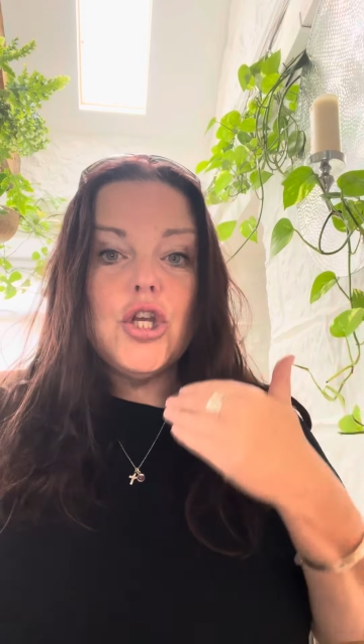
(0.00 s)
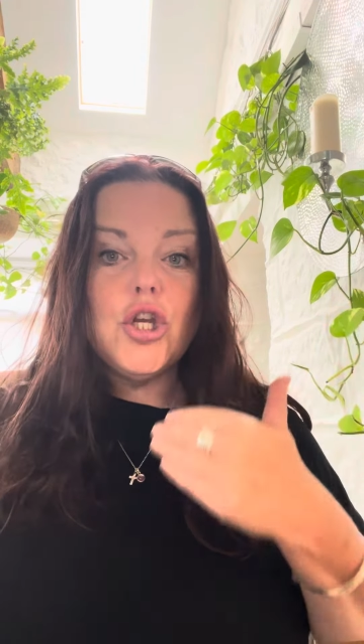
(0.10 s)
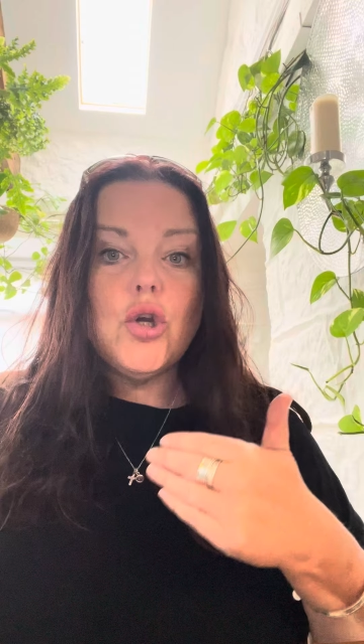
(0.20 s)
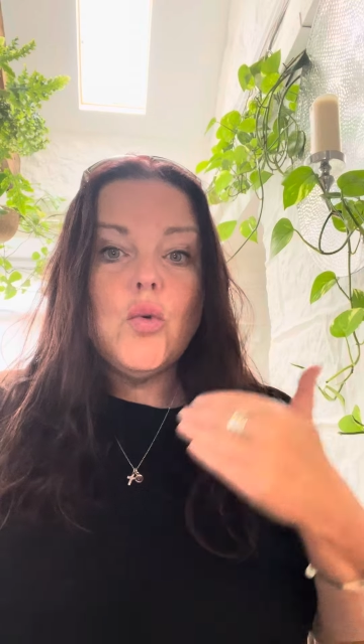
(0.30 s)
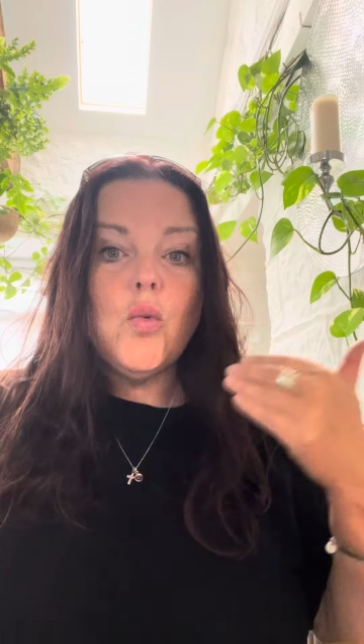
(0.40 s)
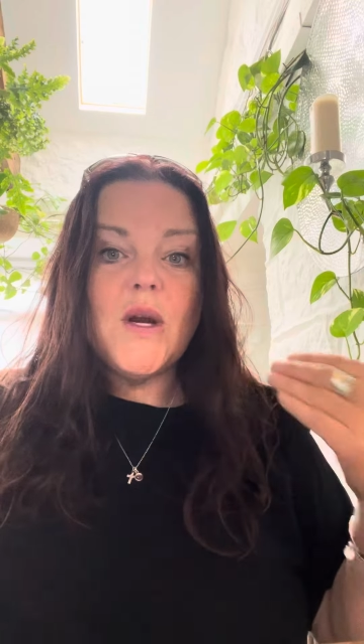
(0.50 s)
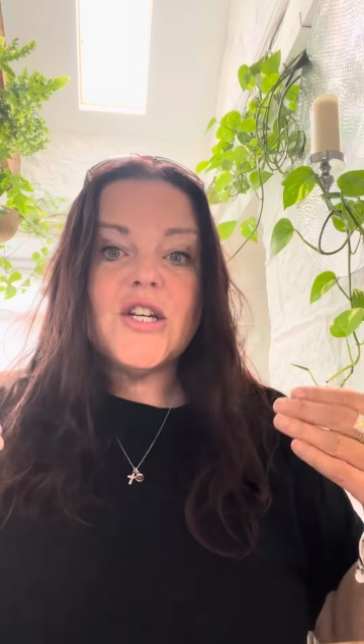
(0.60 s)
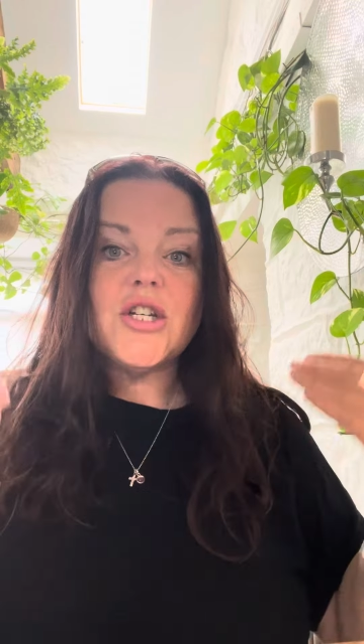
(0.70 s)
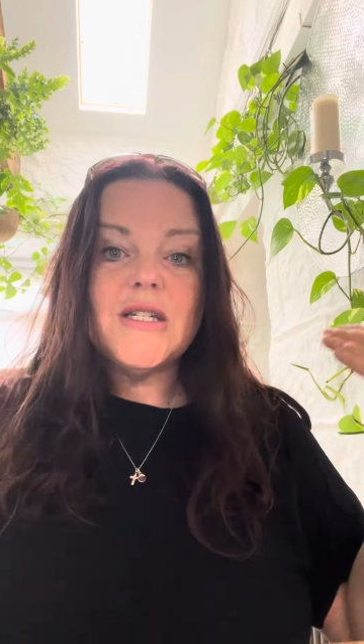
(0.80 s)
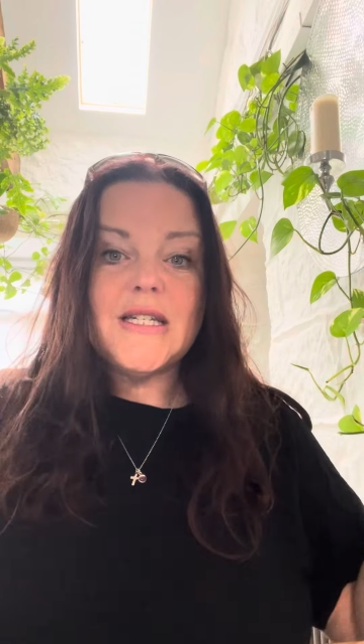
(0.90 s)
you
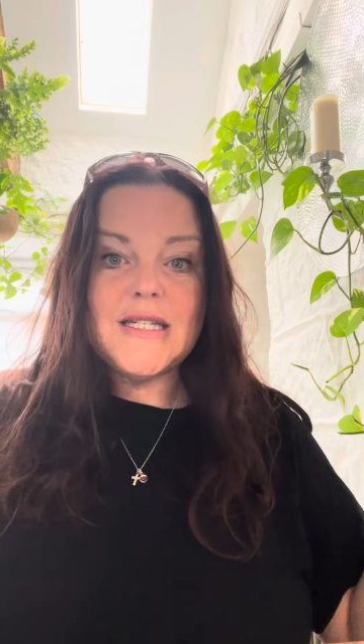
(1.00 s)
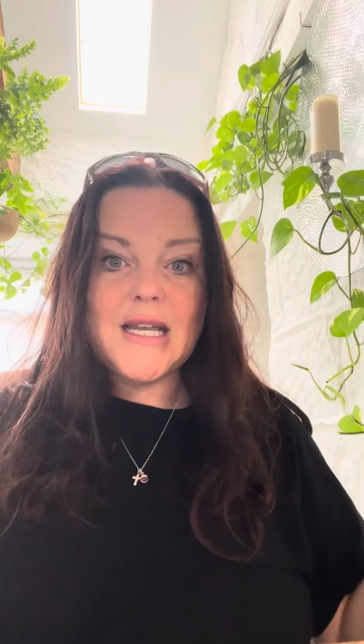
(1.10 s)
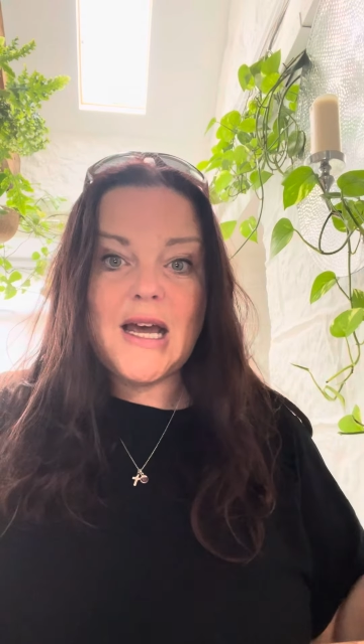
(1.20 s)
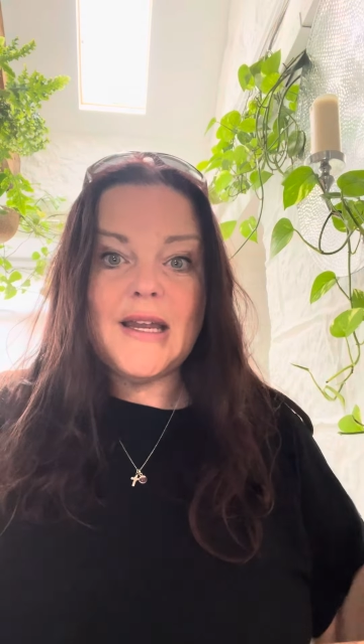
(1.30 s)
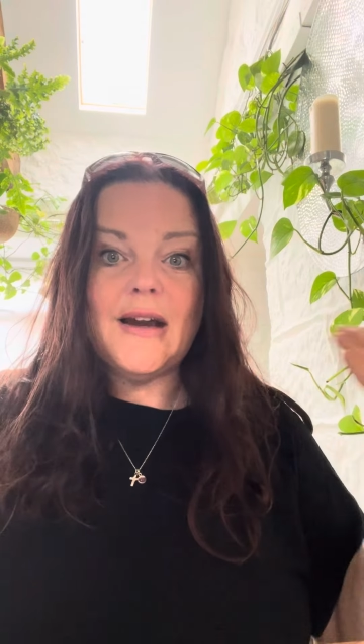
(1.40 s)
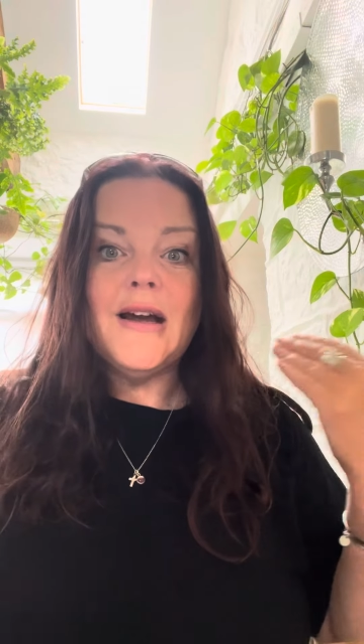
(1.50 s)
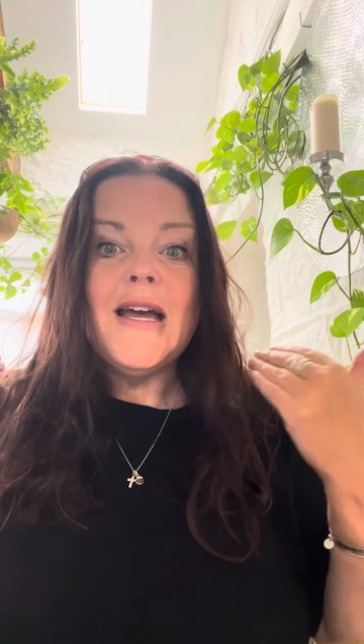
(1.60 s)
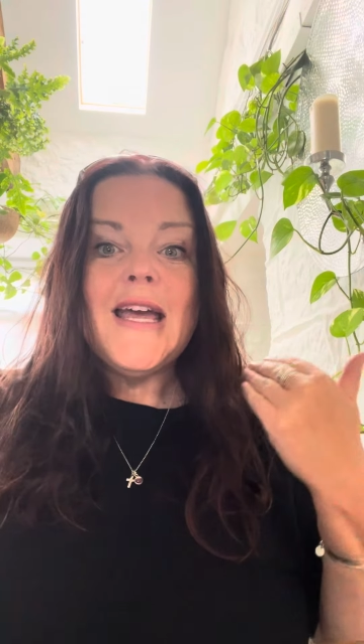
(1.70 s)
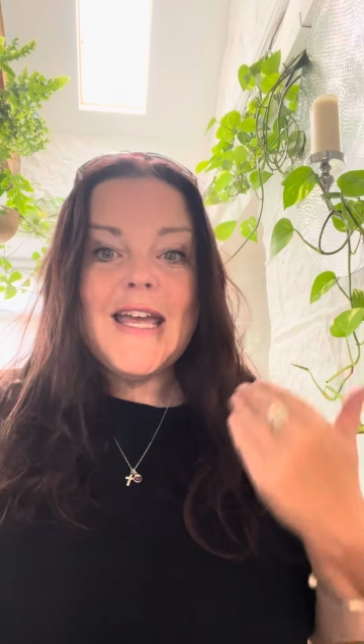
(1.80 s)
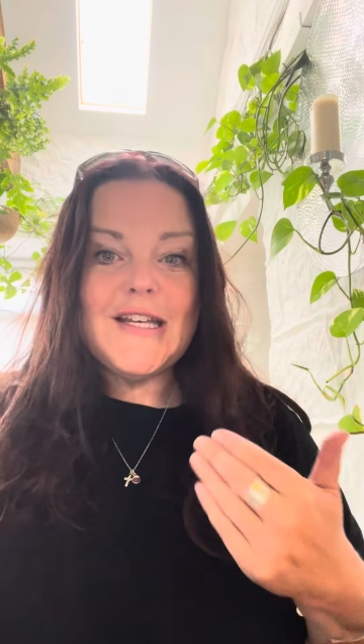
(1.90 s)
wish and desire
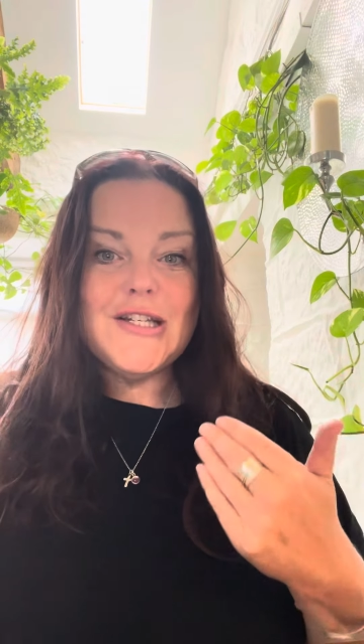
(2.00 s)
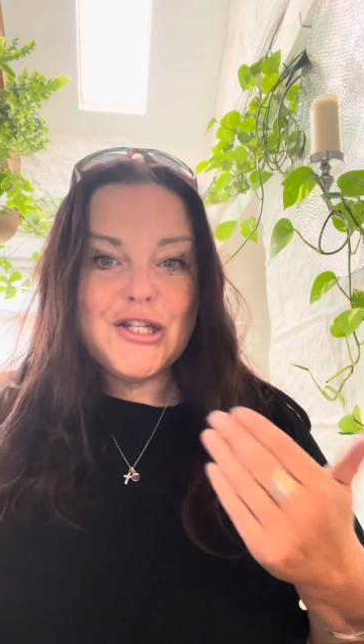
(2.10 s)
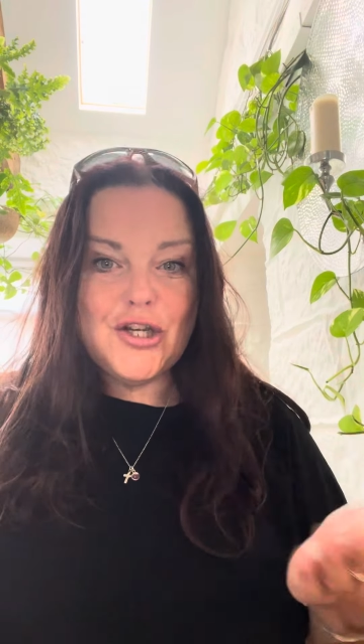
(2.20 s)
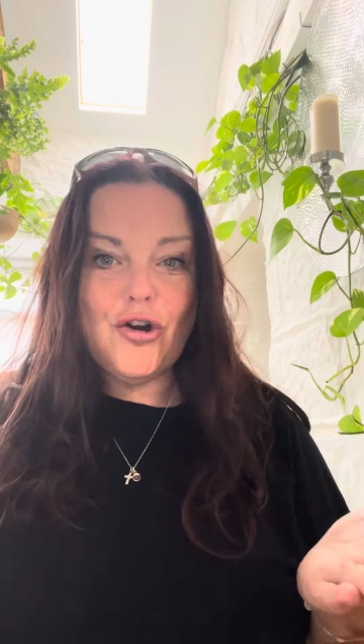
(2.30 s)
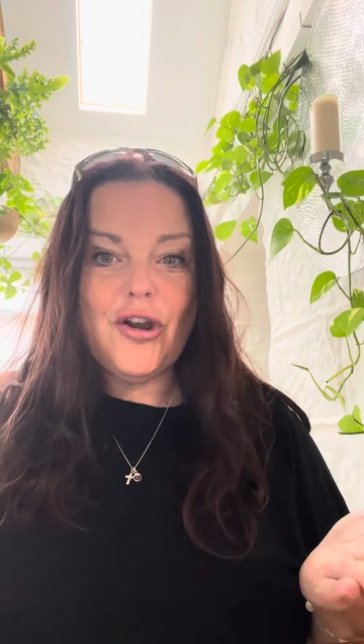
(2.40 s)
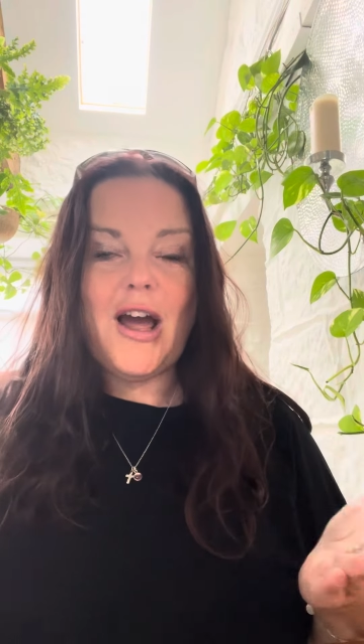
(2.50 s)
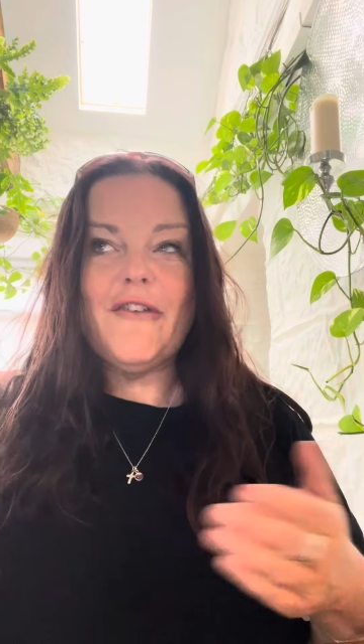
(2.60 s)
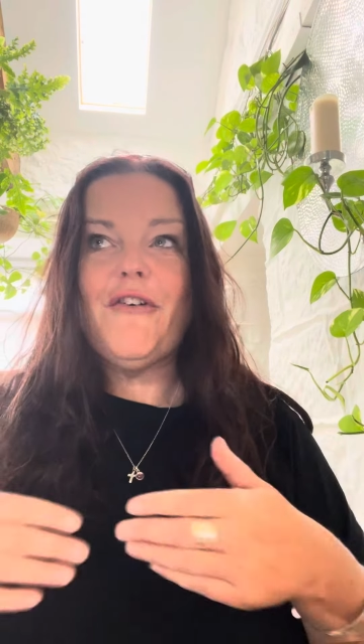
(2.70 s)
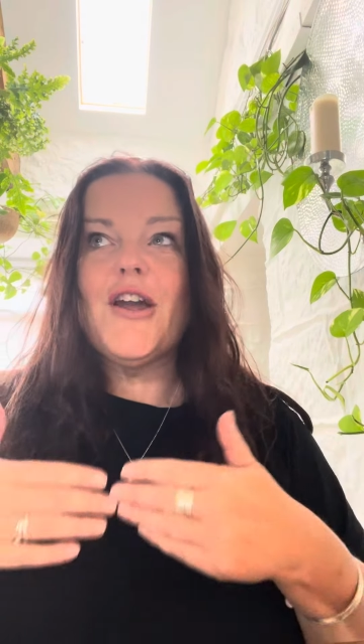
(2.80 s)
into your life.